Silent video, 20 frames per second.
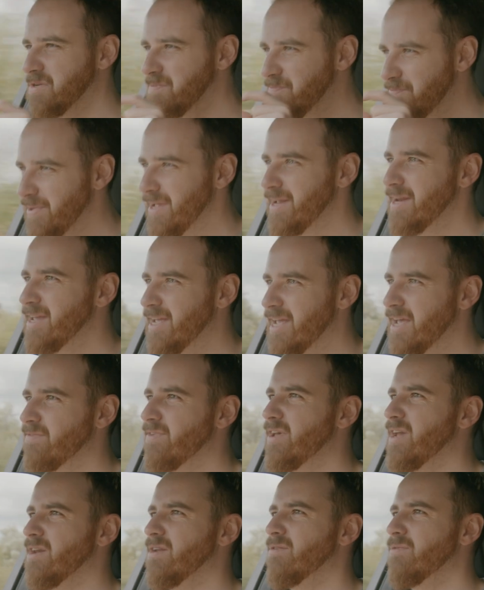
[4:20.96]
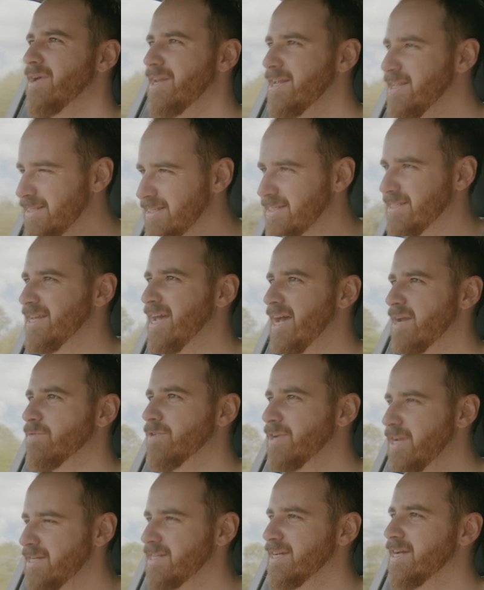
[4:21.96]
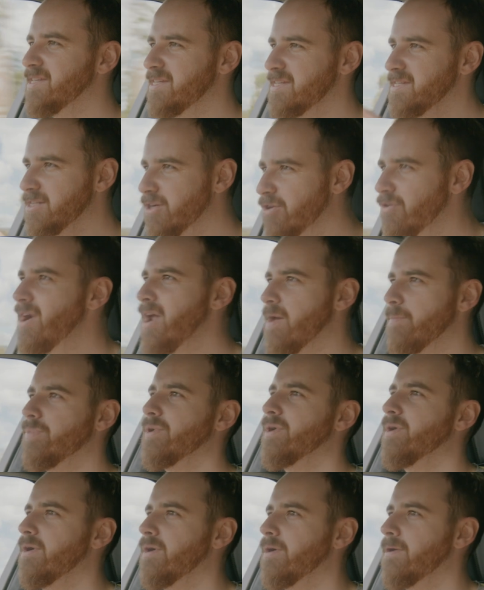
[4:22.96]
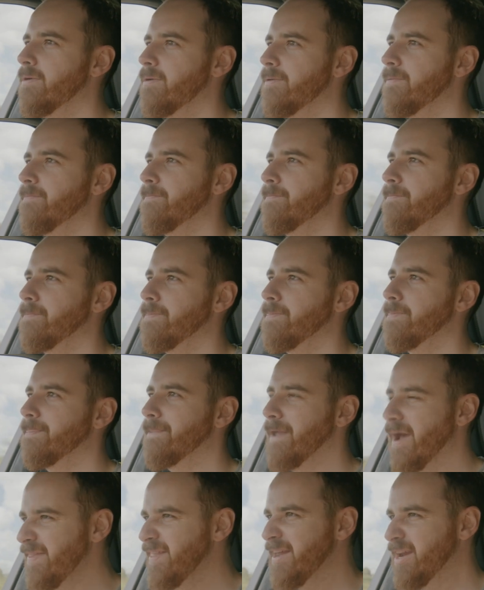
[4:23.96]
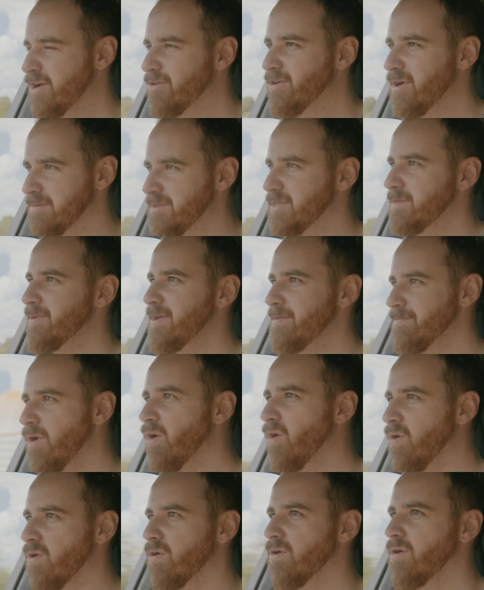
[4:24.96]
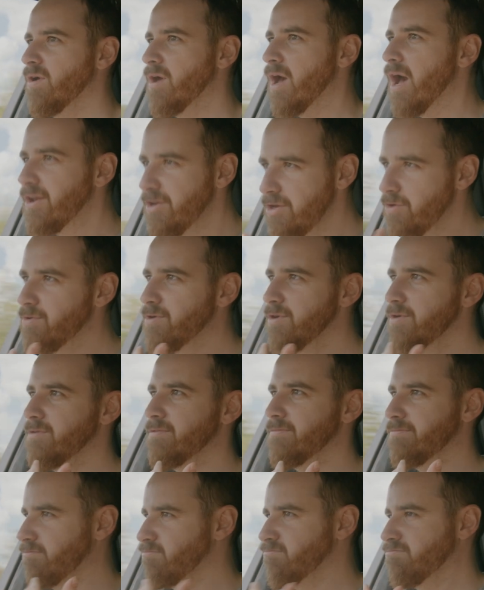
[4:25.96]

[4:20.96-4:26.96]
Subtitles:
completely give in. When instead what it does is grip. And then it grips a bit more. And you can